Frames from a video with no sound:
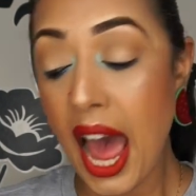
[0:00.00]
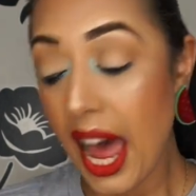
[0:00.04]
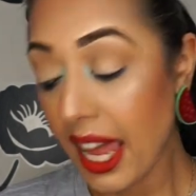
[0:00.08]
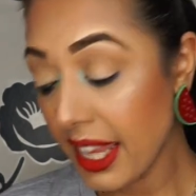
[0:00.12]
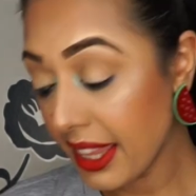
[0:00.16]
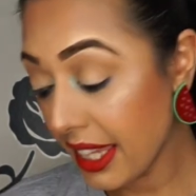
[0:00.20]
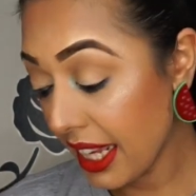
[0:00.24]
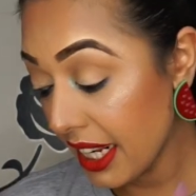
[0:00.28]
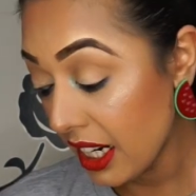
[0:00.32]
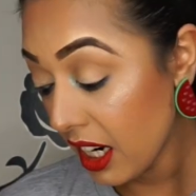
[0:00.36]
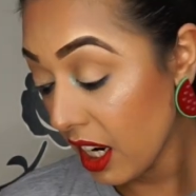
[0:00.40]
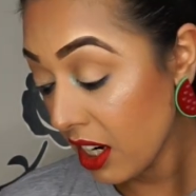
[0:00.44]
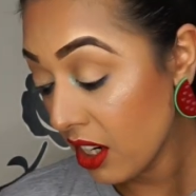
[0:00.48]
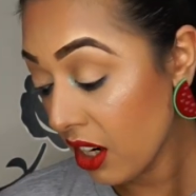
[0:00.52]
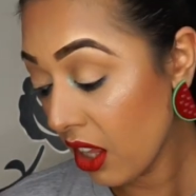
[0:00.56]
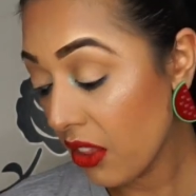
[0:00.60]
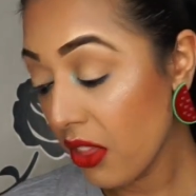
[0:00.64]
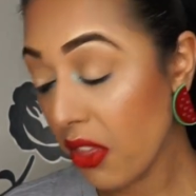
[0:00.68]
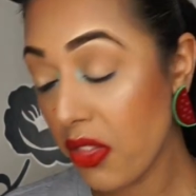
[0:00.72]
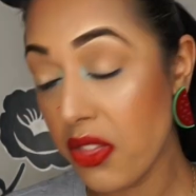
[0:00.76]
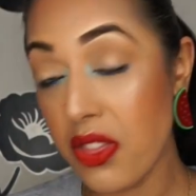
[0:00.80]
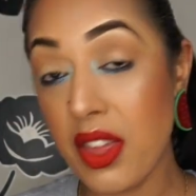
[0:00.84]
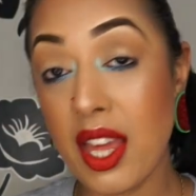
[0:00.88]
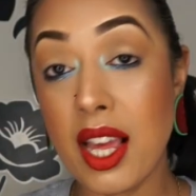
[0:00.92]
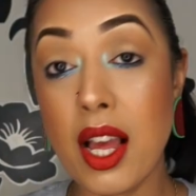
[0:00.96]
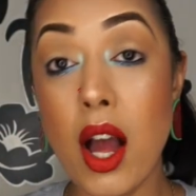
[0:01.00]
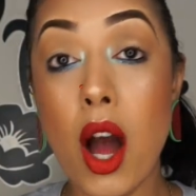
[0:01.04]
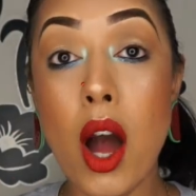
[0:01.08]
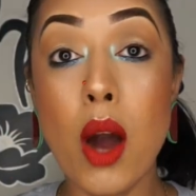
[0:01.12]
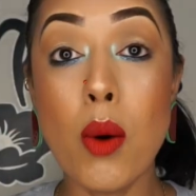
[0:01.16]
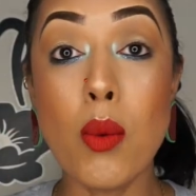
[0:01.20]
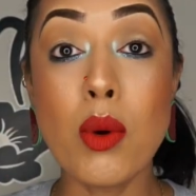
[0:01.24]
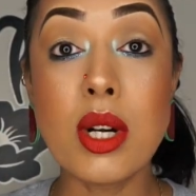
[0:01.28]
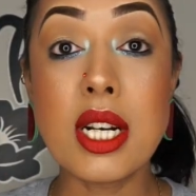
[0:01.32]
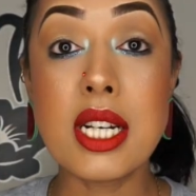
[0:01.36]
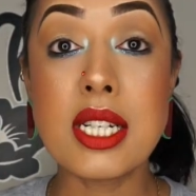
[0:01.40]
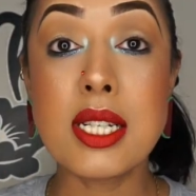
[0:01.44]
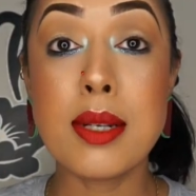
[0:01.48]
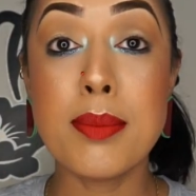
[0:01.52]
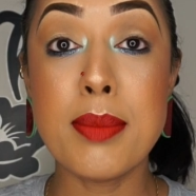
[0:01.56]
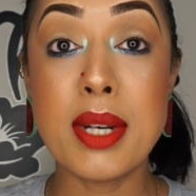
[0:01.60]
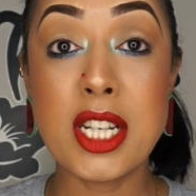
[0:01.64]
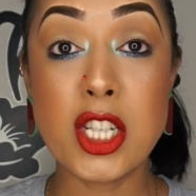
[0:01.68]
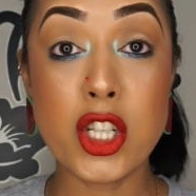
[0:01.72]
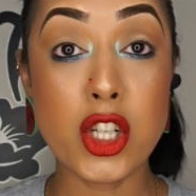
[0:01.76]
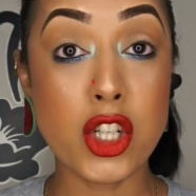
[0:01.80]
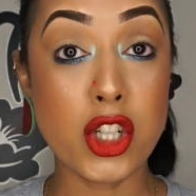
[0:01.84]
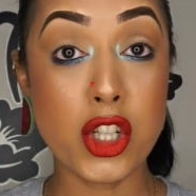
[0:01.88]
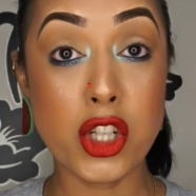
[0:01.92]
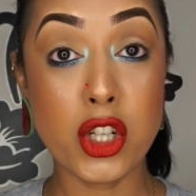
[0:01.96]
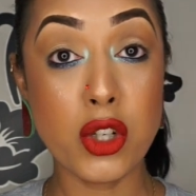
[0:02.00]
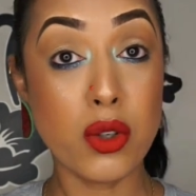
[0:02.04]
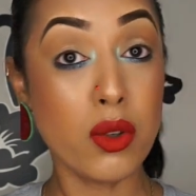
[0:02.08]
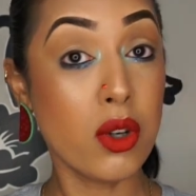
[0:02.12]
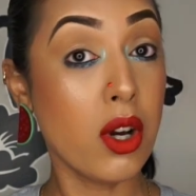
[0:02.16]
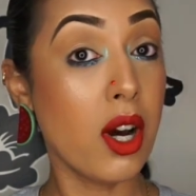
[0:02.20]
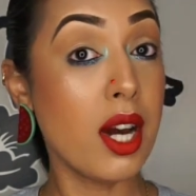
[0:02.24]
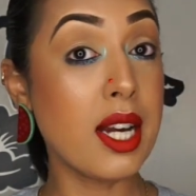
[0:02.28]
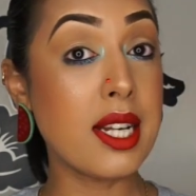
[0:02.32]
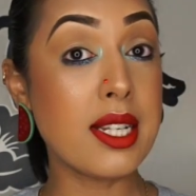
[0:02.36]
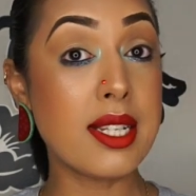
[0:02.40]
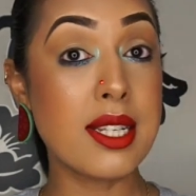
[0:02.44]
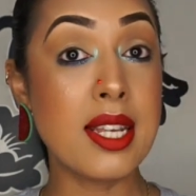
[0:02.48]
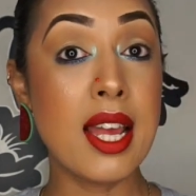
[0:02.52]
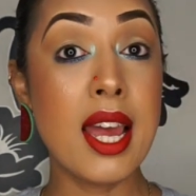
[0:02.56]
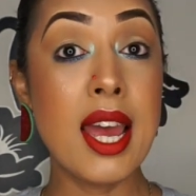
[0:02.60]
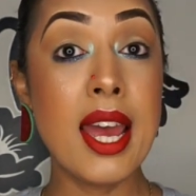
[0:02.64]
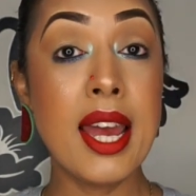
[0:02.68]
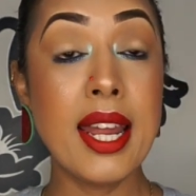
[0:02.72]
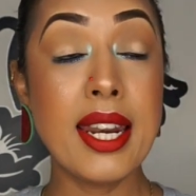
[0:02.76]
And then another thing I wanted to mention to you guys.